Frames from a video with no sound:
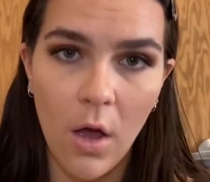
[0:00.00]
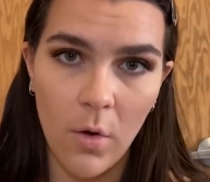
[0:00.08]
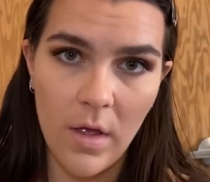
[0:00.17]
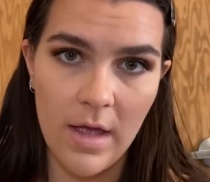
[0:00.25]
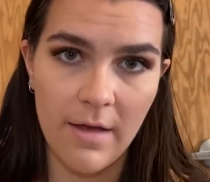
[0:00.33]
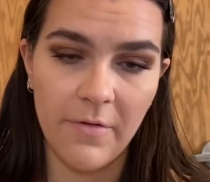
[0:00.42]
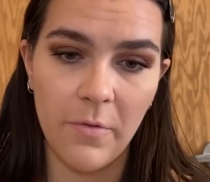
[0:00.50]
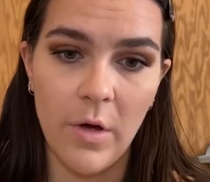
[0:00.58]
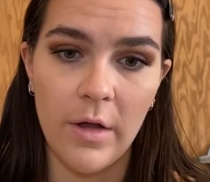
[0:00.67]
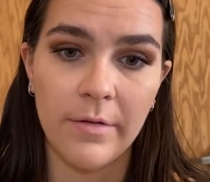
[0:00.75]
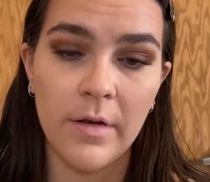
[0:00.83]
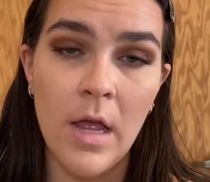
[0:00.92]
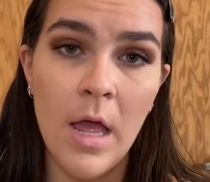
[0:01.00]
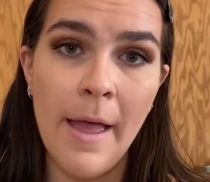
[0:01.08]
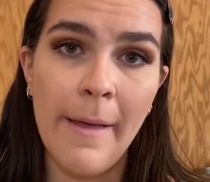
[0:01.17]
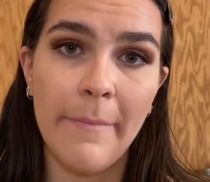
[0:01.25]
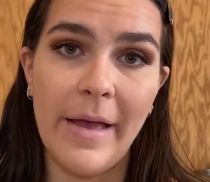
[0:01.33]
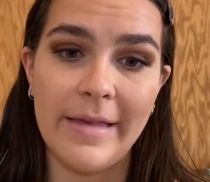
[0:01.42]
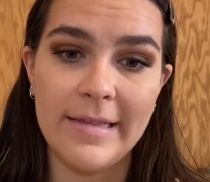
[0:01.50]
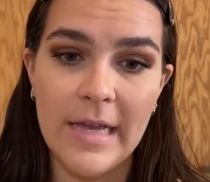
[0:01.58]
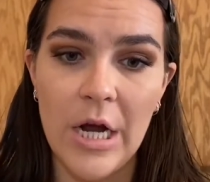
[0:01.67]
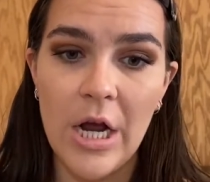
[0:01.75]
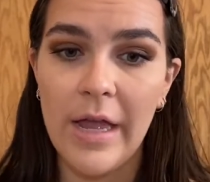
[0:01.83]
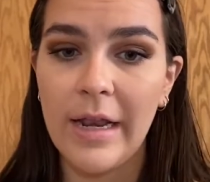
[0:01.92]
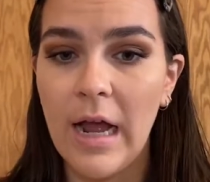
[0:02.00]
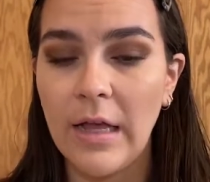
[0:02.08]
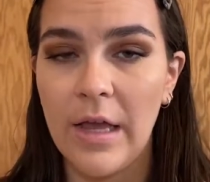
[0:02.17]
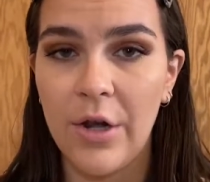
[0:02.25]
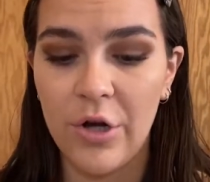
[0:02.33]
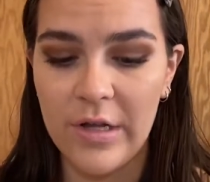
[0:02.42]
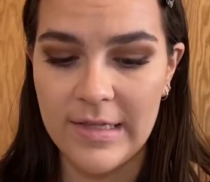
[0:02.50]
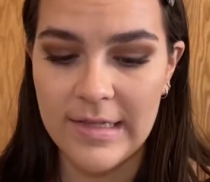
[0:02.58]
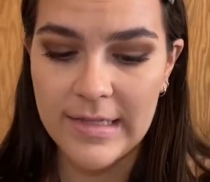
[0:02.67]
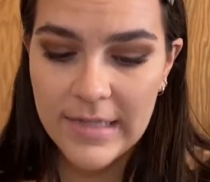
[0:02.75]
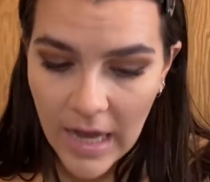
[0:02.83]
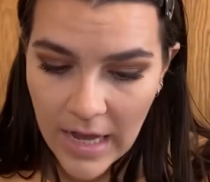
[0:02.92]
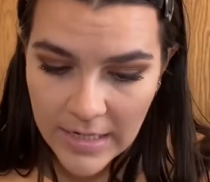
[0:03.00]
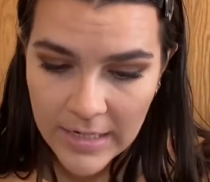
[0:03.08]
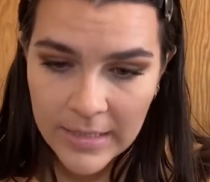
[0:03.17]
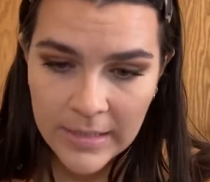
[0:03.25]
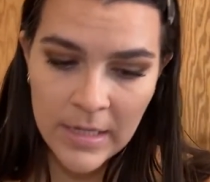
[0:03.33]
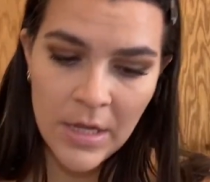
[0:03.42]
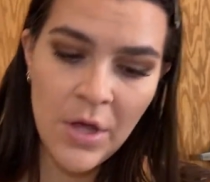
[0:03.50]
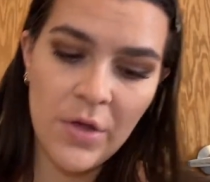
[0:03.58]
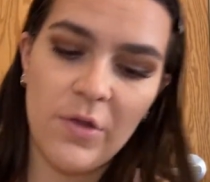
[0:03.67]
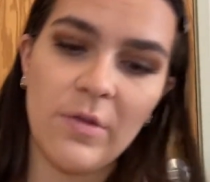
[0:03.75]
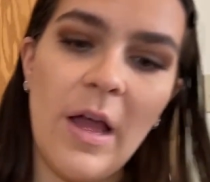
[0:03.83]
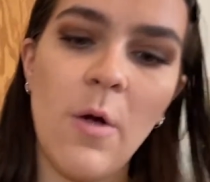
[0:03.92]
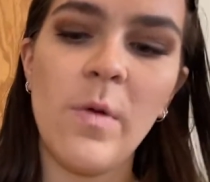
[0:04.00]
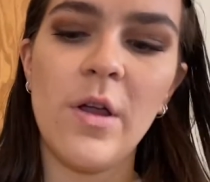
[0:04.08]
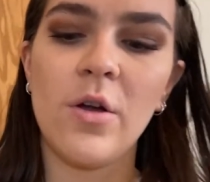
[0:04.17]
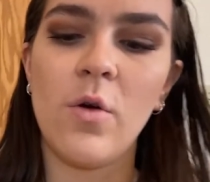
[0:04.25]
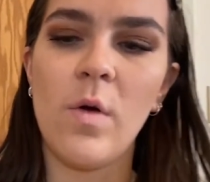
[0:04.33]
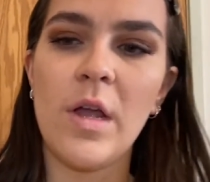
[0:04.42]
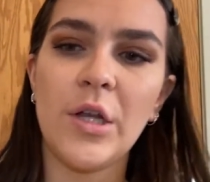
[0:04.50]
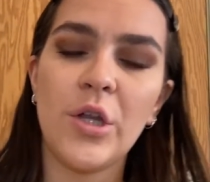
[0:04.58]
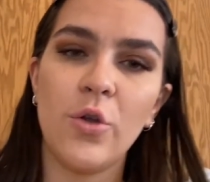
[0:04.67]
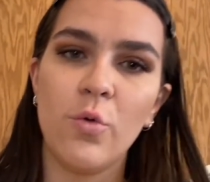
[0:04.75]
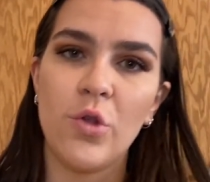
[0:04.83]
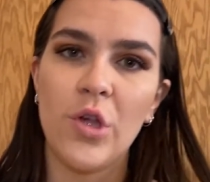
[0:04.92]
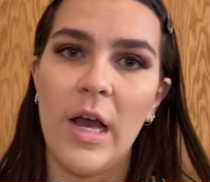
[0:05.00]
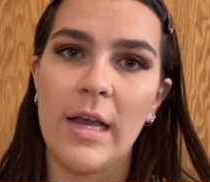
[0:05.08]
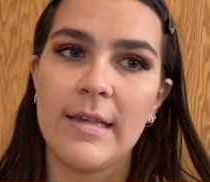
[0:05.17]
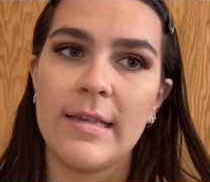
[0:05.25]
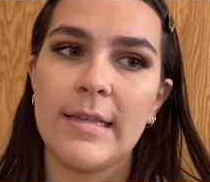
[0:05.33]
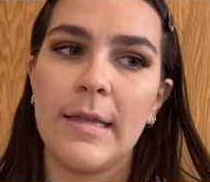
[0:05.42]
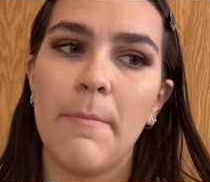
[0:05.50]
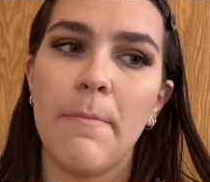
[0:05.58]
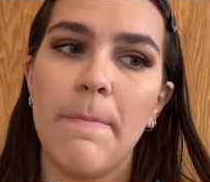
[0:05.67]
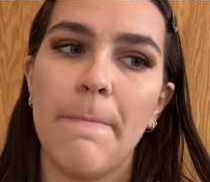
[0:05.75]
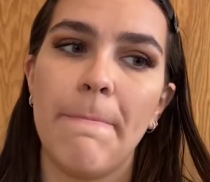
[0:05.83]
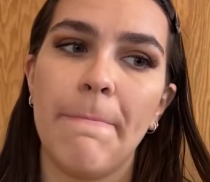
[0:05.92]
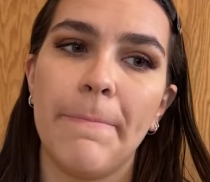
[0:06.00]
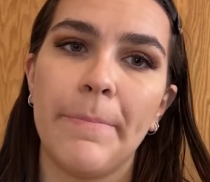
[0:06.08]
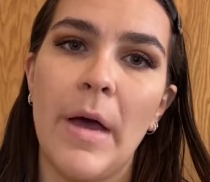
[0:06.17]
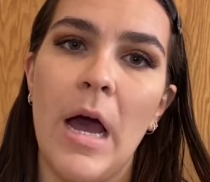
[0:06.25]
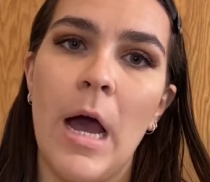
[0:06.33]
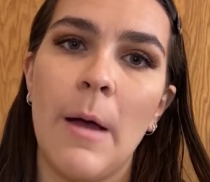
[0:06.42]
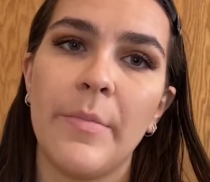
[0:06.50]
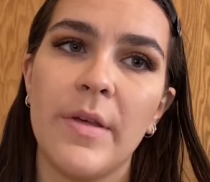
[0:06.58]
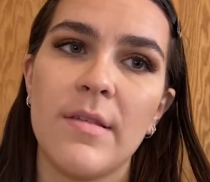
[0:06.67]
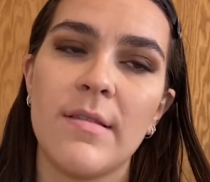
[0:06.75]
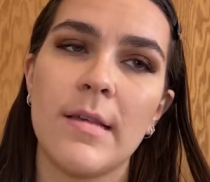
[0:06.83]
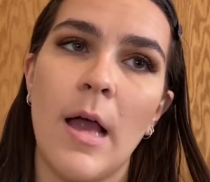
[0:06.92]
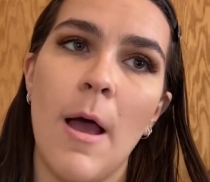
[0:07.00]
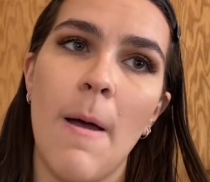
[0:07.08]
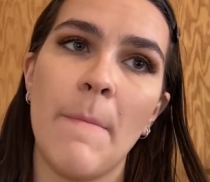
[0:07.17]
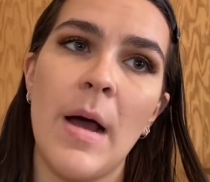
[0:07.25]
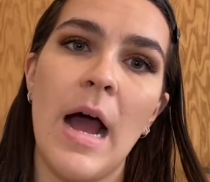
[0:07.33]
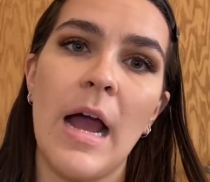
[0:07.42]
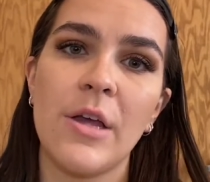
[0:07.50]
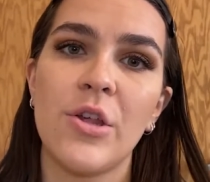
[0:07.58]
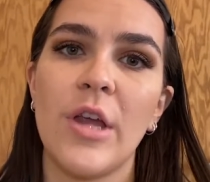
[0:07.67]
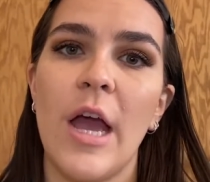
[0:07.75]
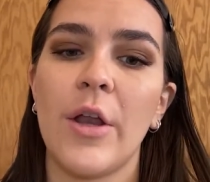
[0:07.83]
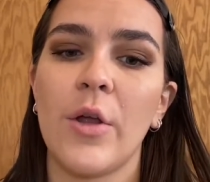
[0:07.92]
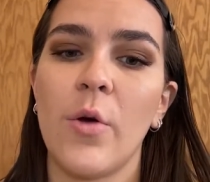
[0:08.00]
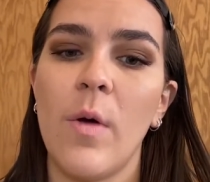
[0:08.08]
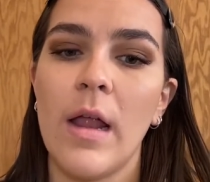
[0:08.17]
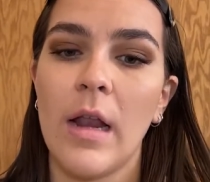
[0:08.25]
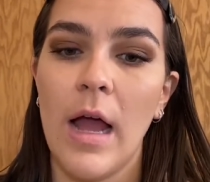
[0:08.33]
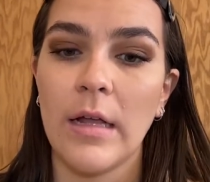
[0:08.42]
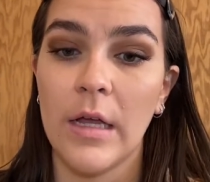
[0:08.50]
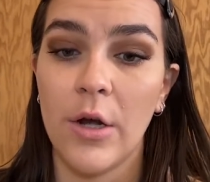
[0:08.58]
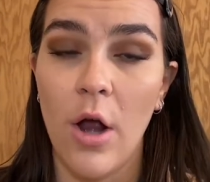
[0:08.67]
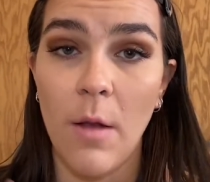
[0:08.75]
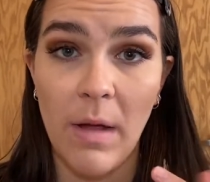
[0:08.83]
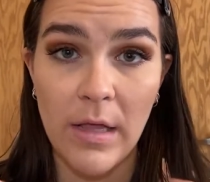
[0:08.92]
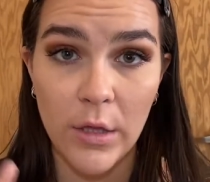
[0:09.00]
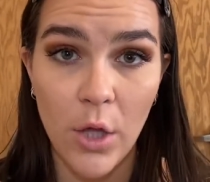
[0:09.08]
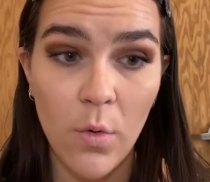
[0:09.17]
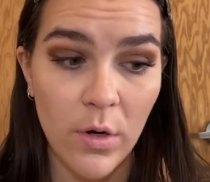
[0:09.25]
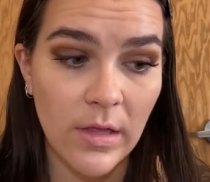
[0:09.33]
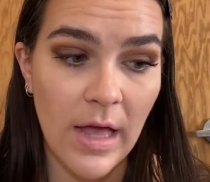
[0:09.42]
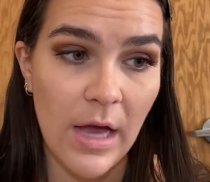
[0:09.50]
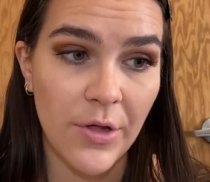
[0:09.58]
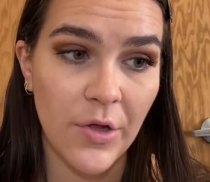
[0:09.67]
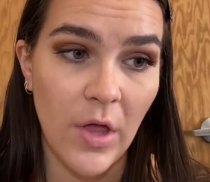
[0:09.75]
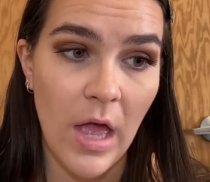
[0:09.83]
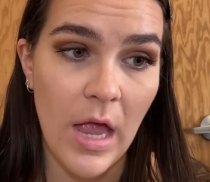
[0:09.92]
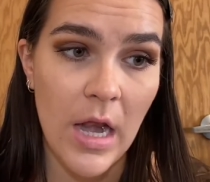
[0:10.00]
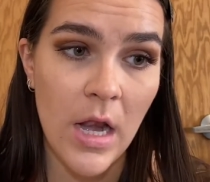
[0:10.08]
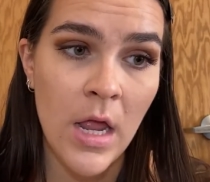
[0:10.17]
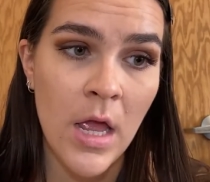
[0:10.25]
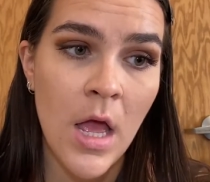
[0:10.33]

Okay everyone, mascara and eyeliner is done. So now we are going to just pop some eyeshadow and eyeliner on my lower lash line.